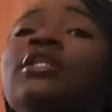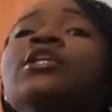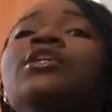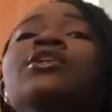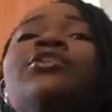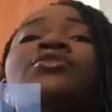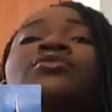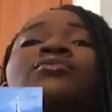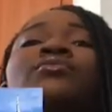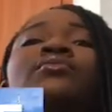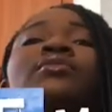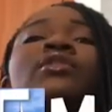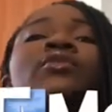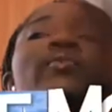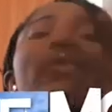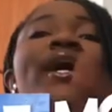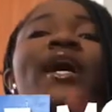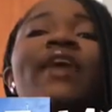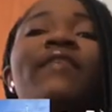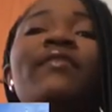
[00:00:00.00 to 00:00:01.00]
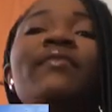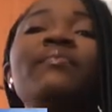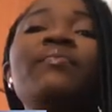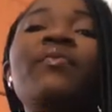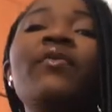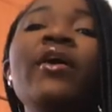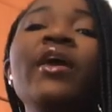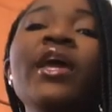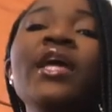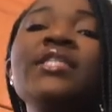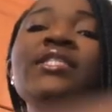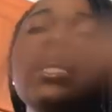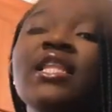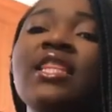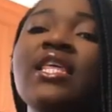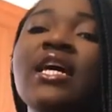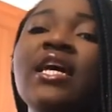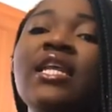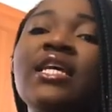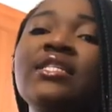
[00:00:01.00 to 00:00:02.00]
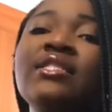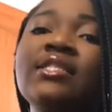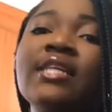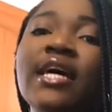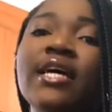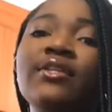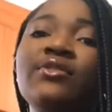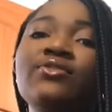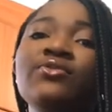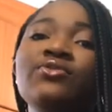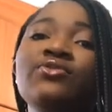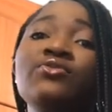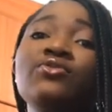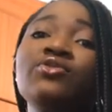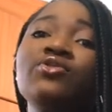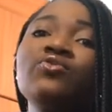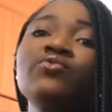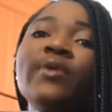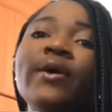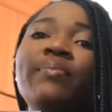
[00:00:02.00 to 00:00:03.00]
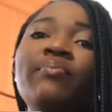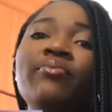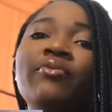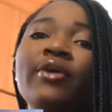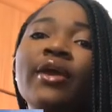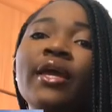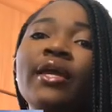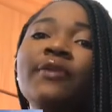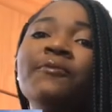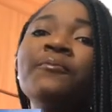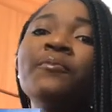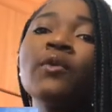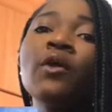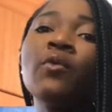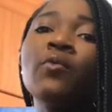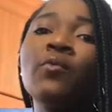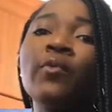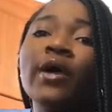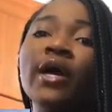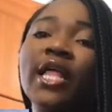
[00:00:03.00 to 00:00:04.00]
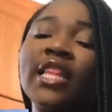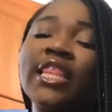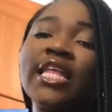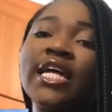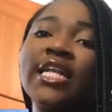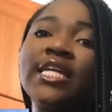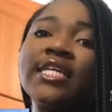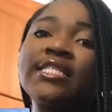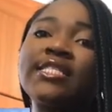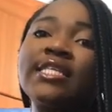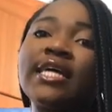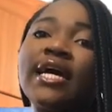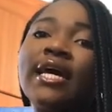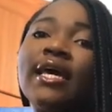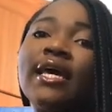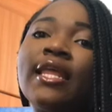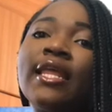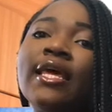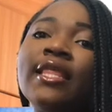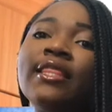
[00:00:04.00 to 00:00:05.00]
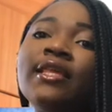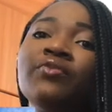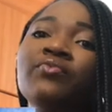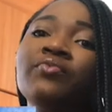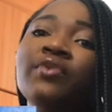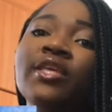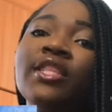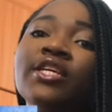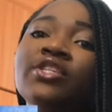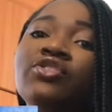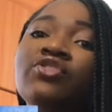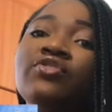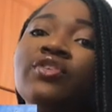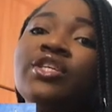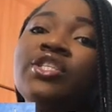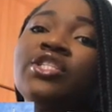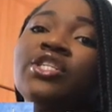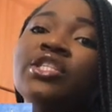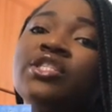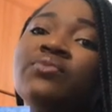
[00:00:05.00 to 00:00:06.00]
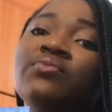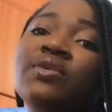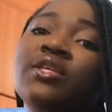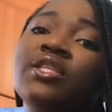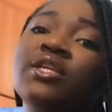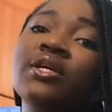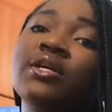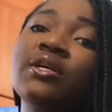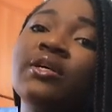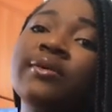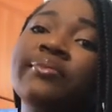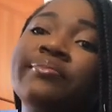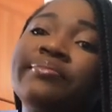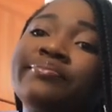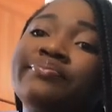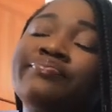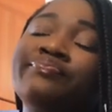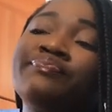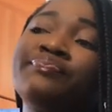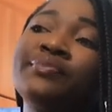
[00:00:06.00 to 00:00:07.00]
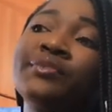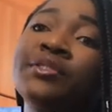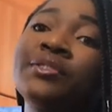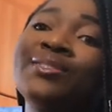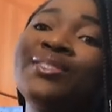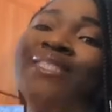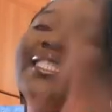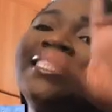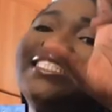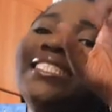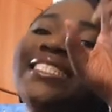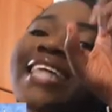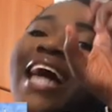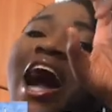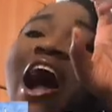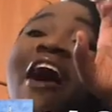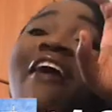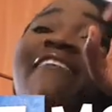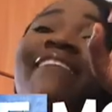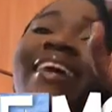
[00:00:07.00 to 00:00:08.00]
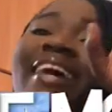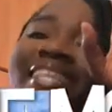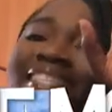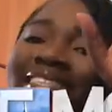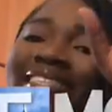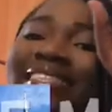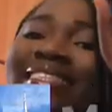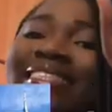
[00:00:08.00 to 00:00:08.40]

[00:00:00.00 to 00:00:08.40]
you know they were having prayers on the other side so those who were praying were at the other side and then we the strangers we the um, tourists